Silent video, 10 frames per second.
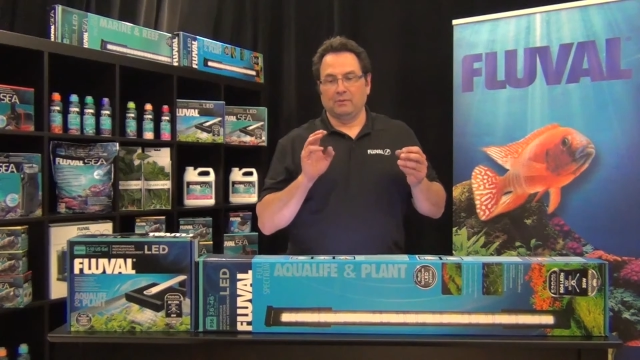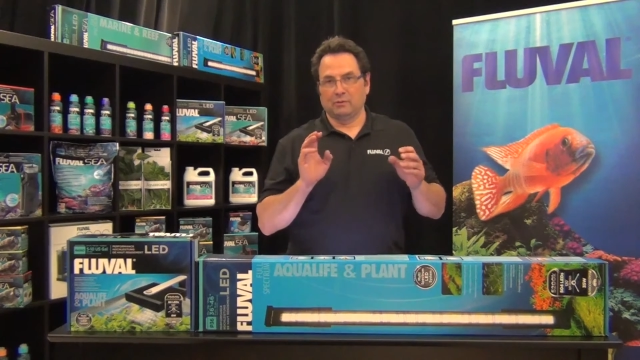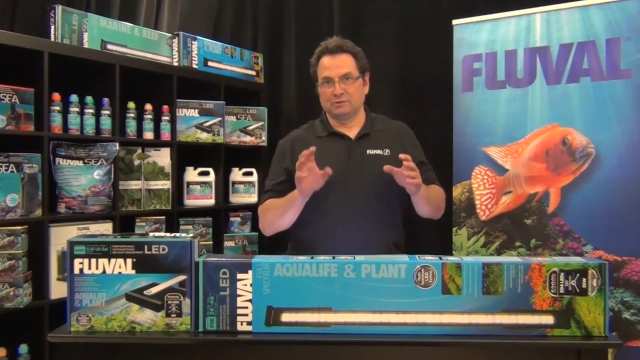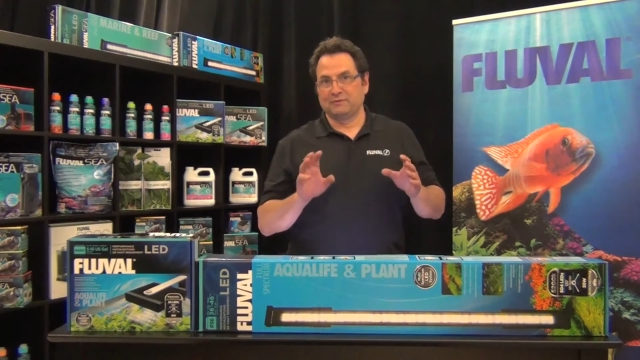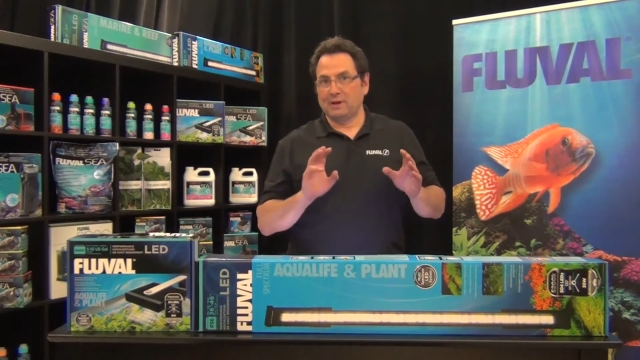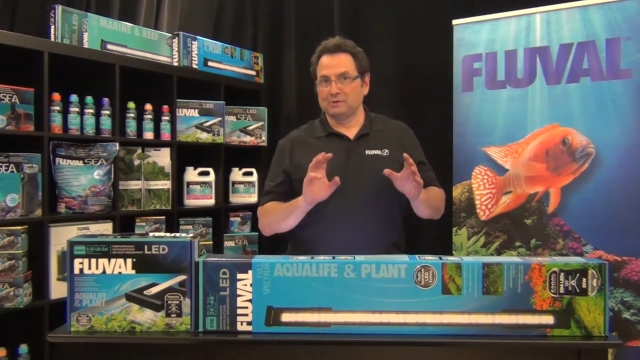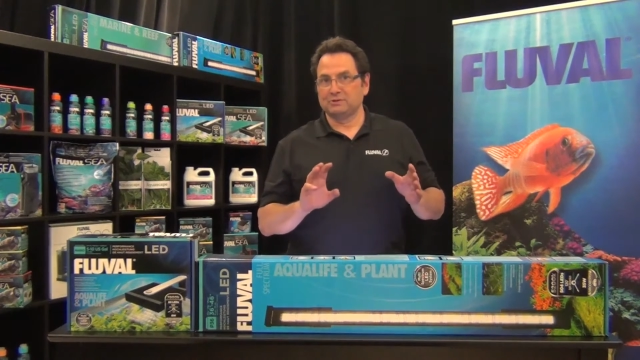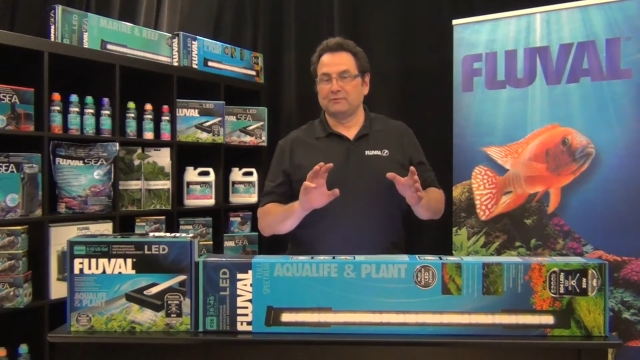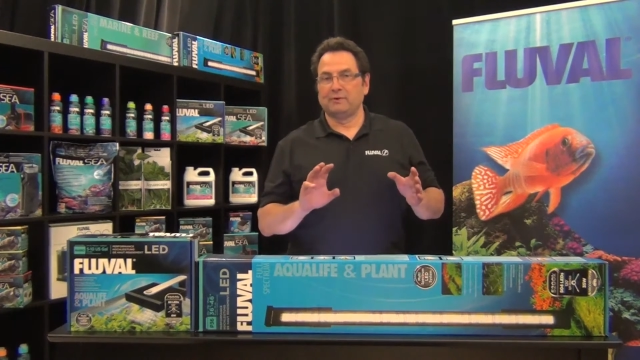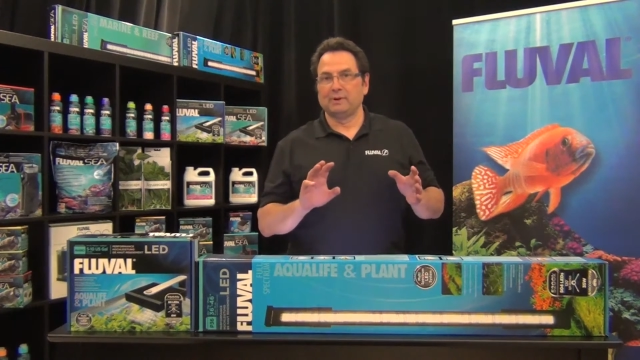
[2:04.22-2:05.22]
Those
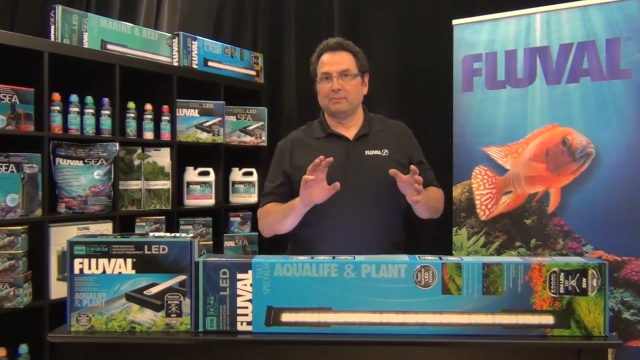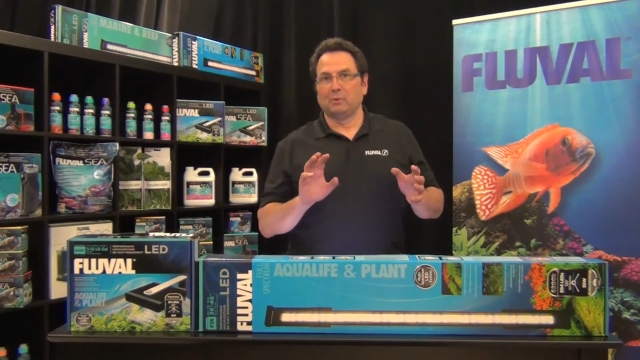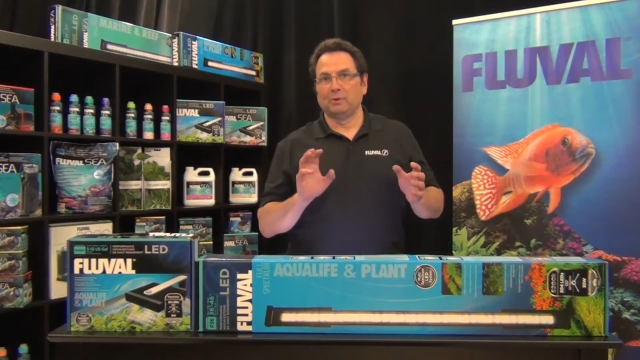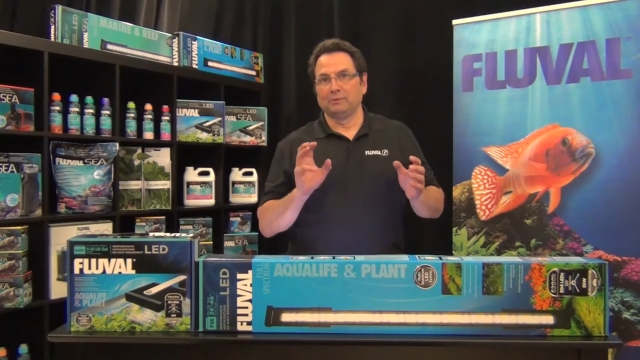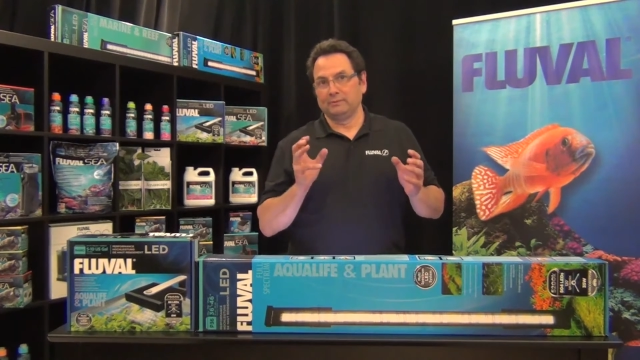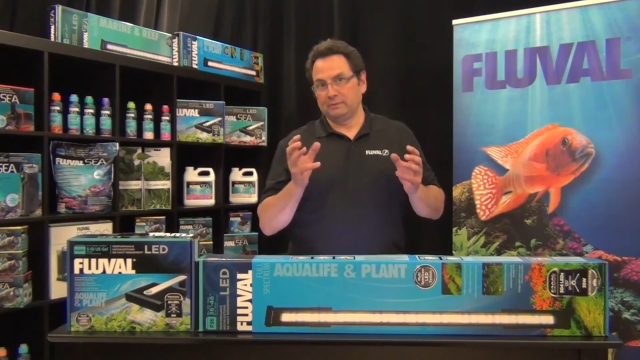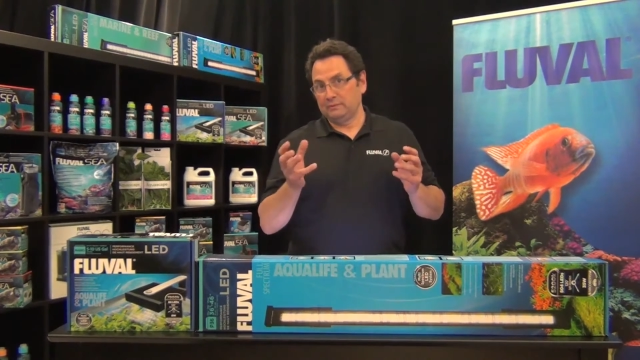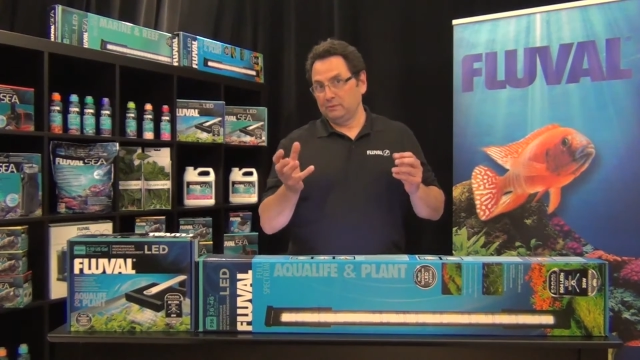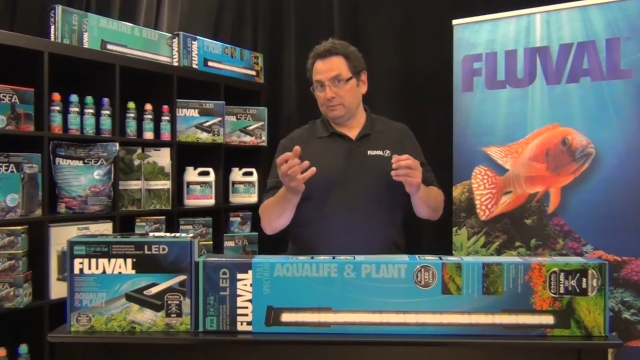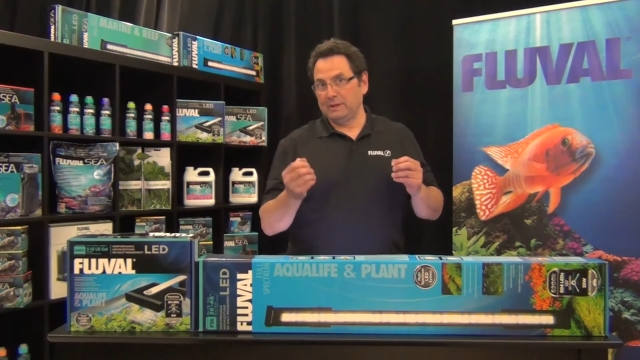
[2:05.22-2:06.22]
values are very important
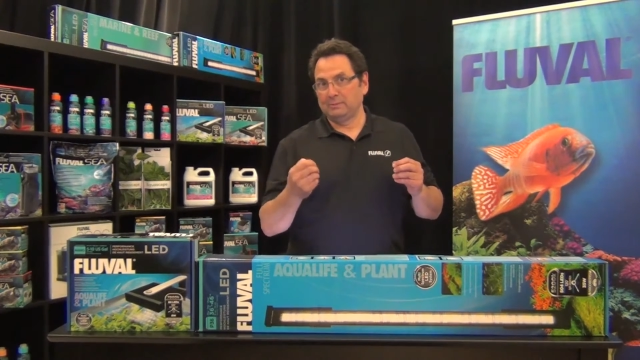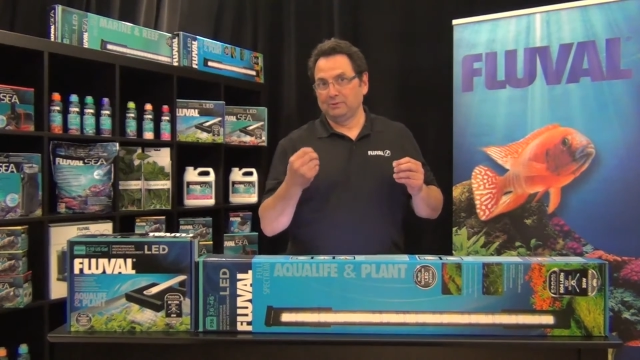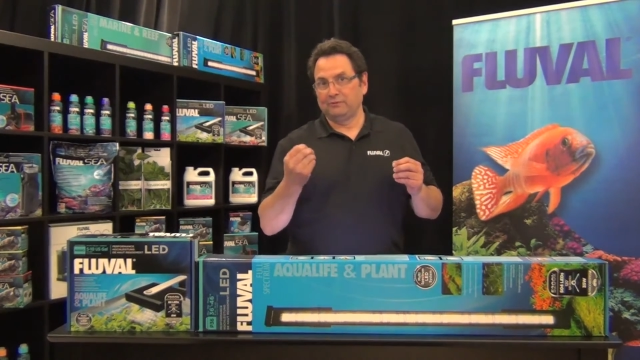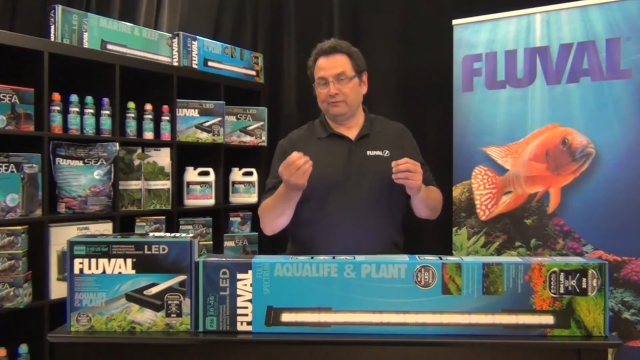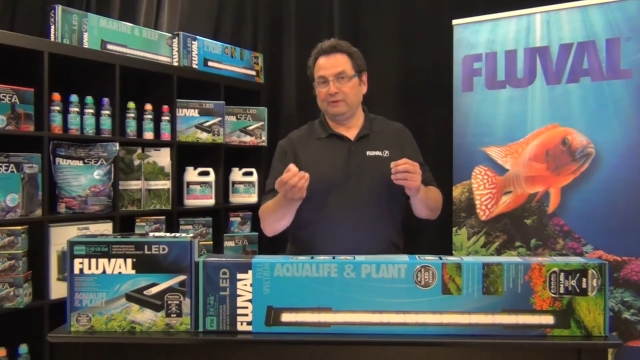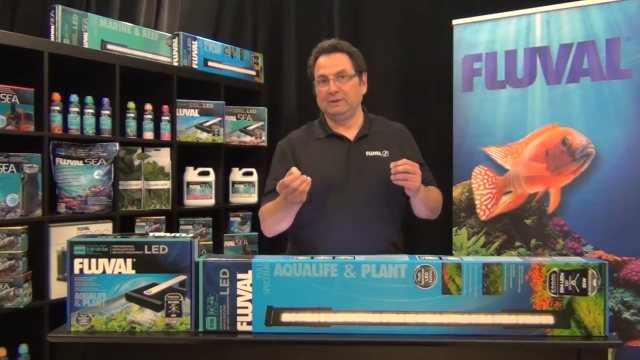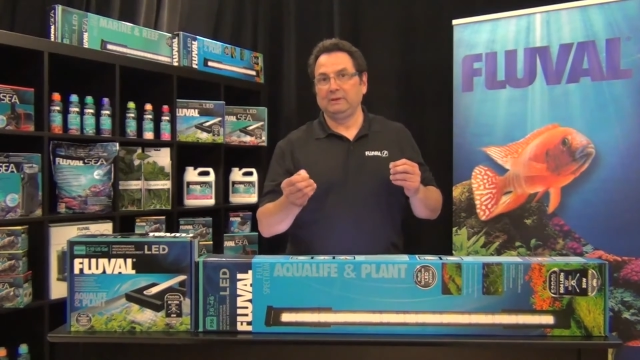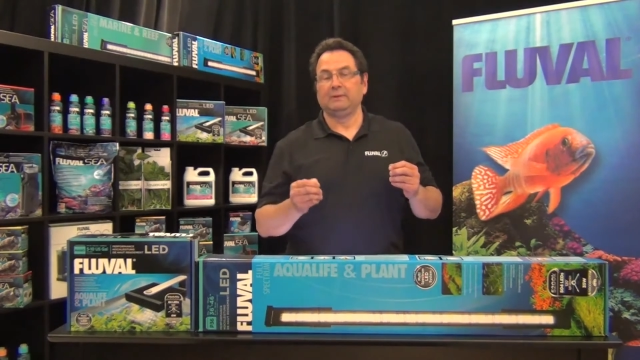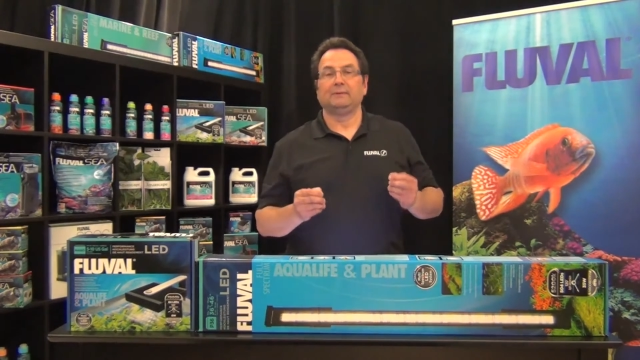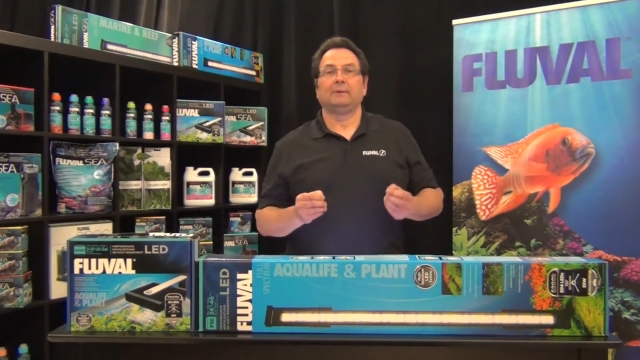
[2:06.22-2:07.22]
to be able to feed